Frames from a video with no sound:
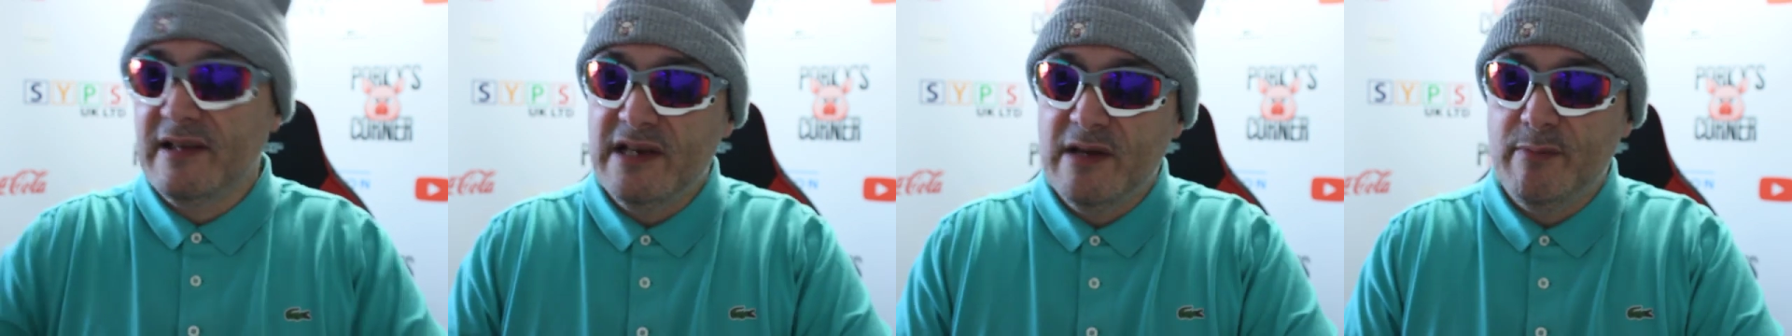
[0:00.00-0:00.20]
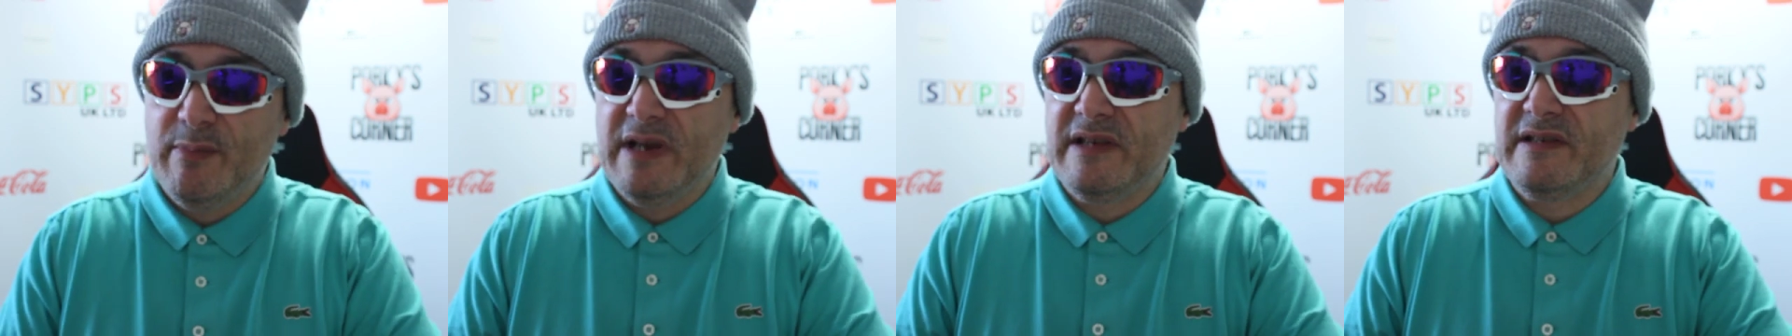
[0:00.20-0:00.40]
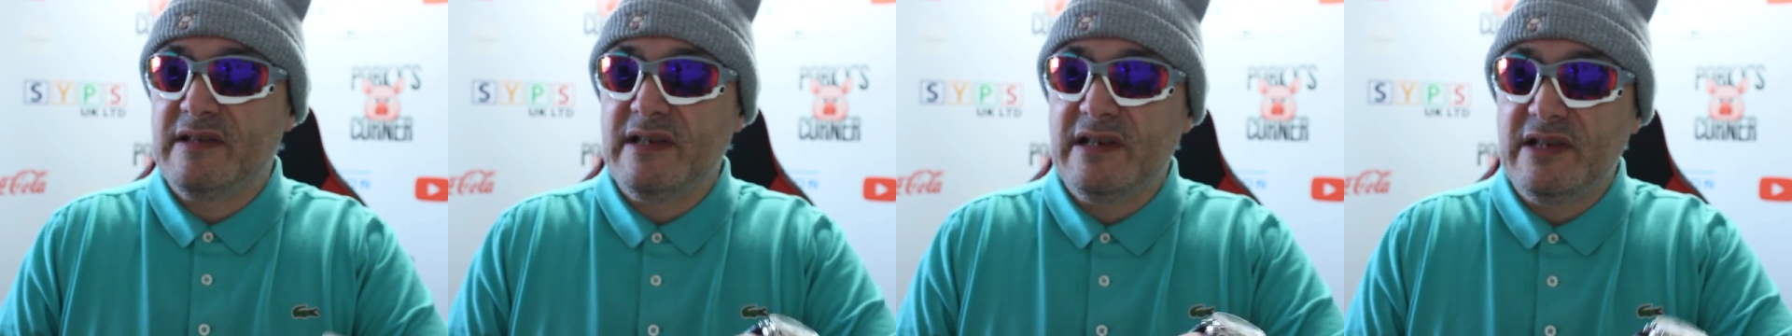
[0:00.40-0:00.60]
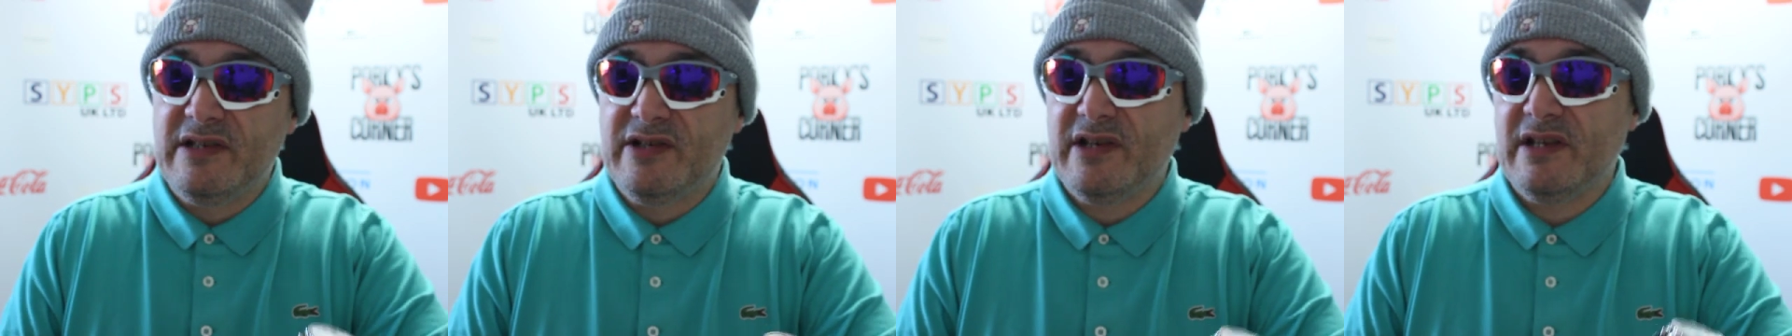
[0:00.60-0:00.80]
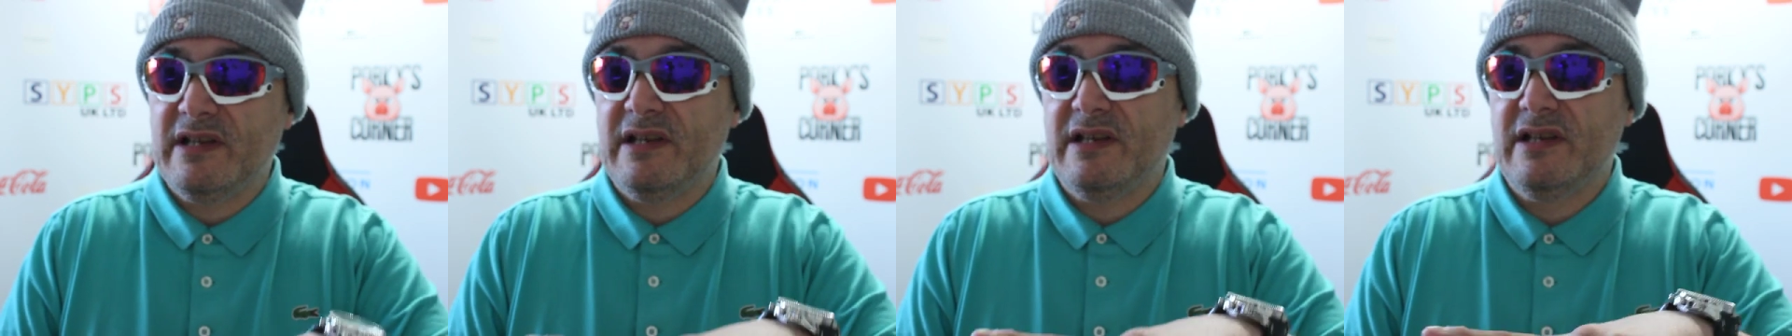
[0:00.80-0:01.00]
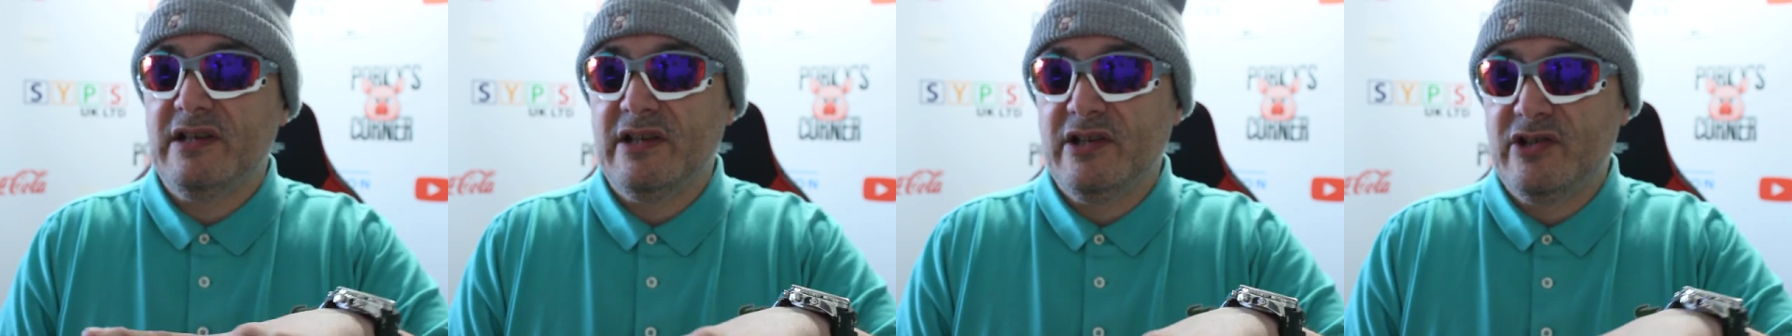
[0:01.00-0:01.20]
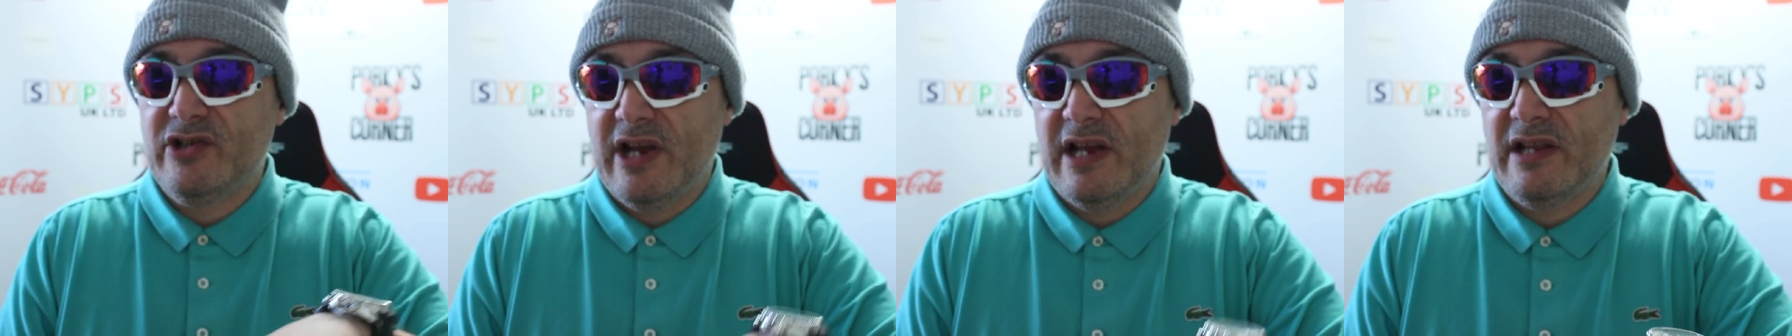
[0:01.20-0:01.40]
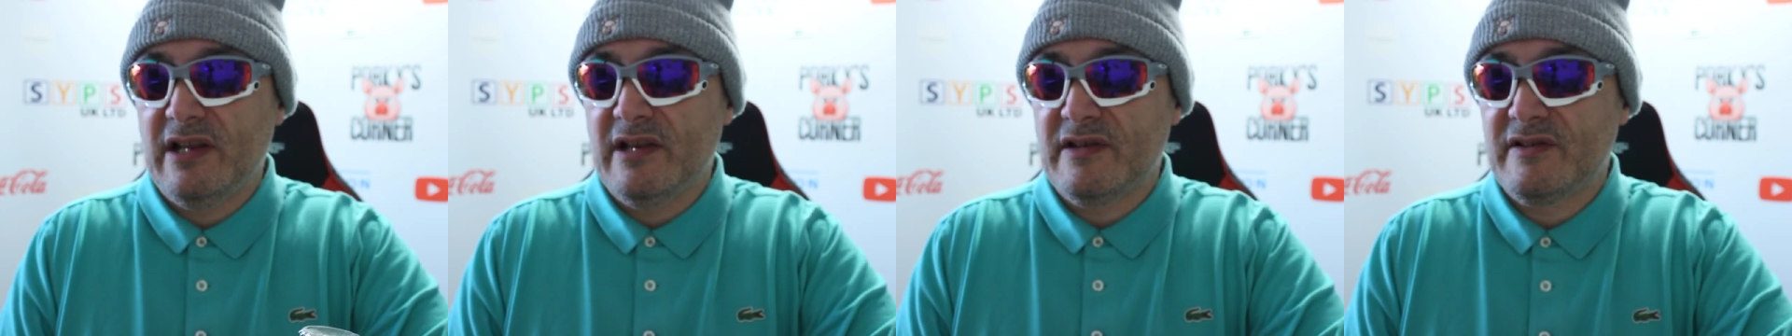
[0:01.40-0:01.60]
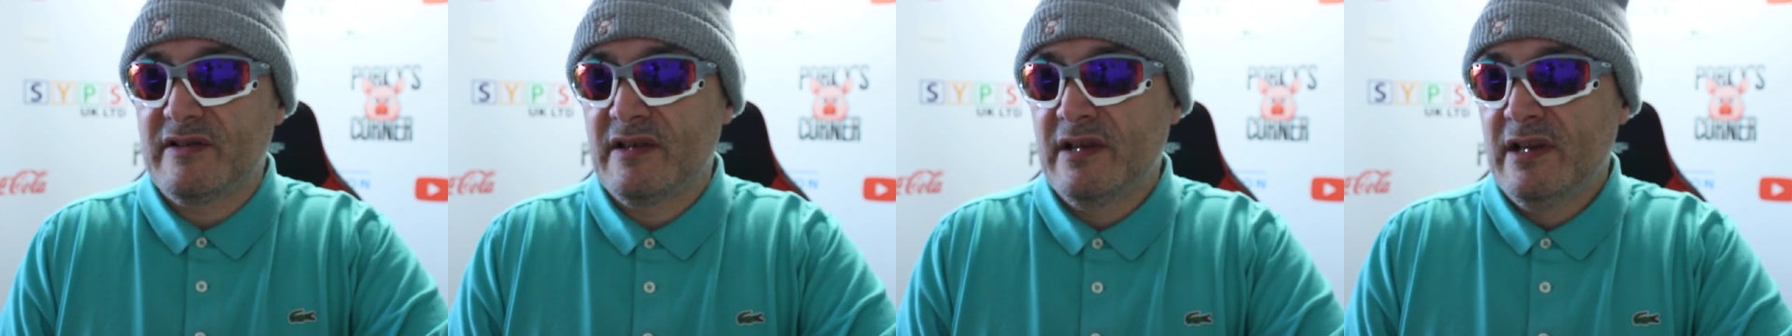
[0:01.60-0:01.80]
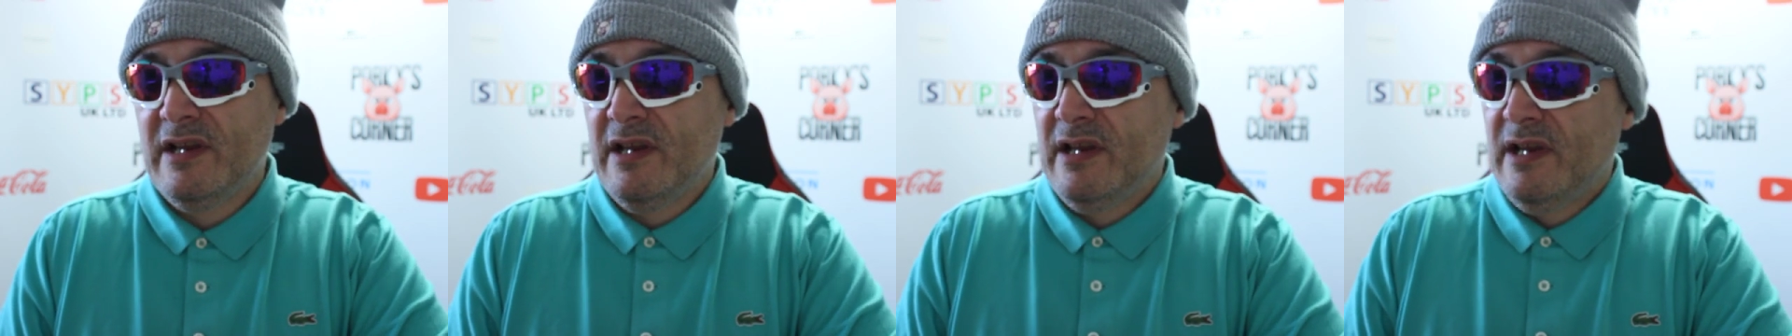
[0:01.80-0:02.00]
you're bitter, you're, you're
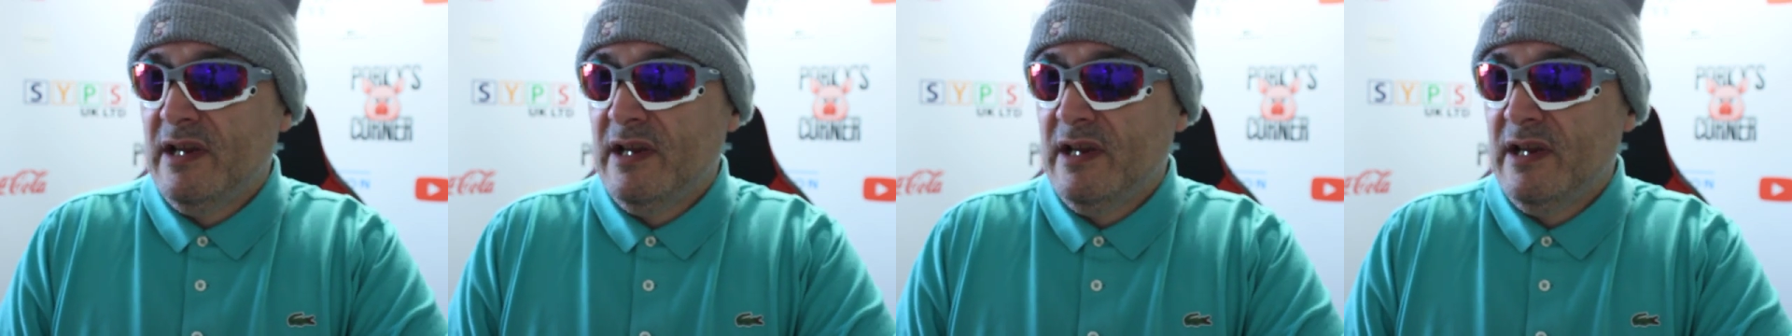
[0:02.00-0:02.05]
jealous,